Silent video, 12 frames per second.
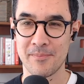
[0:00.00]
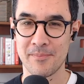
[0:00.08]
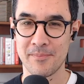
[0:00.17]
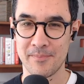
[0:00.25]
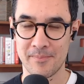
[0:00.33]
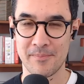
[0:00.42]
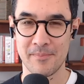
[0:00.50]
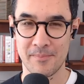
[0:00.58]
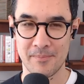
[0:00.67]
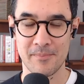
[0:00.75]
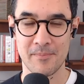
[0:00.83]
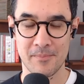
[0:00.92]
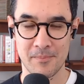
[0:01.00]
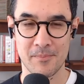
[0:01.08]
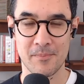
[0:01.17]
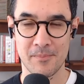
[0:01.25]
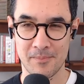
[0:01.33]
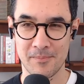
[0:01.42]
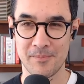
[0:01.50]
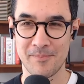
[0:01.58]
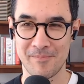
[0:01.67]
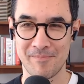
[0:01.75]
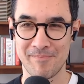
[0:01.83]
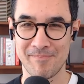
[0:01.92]

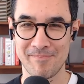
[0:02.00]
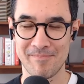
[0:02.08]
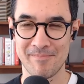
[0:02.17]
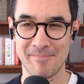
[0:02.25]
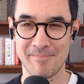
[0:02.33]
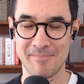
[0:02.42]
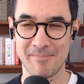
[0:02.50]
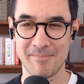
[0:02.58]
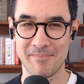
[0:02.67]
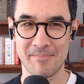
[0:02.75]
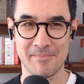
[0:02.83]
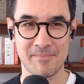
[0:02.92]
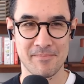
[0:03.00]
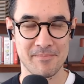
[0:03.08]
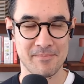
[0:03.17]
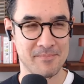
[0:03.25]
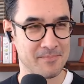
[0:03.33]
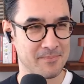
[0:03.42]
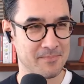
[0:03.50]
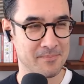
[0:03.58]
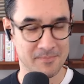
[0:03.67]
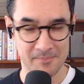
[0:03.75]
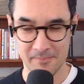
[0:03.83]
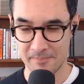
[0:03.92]

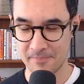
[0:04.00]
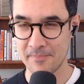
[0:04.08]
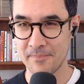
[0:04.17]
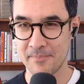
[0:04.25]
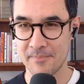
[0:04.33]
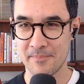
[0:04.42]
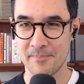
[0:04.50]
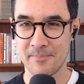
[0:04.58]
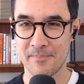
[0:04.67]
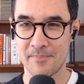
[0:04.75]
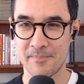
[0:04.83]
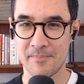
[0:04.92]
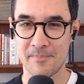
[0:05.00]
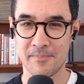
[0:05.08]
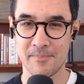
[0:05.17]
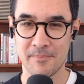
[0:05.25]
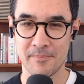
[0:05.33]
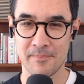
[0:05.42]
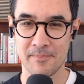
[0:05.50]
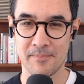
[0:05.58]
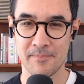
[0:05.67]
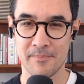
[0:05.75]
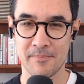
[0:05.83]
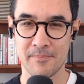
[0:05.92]

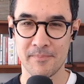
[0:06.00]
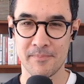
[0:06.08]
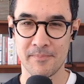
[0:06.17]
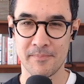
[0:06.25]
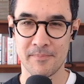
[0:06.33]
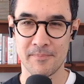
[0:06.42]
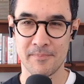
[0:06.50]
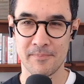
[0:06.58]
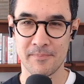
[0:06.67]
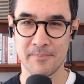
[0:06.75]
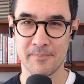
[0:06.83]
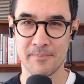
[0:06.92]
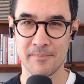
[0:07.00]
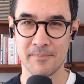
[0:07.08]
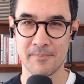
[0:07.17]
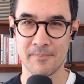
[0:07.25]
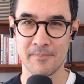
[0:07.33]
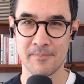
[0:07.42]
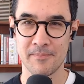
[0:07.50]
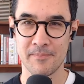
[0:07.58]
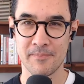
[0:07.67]
(not speaking)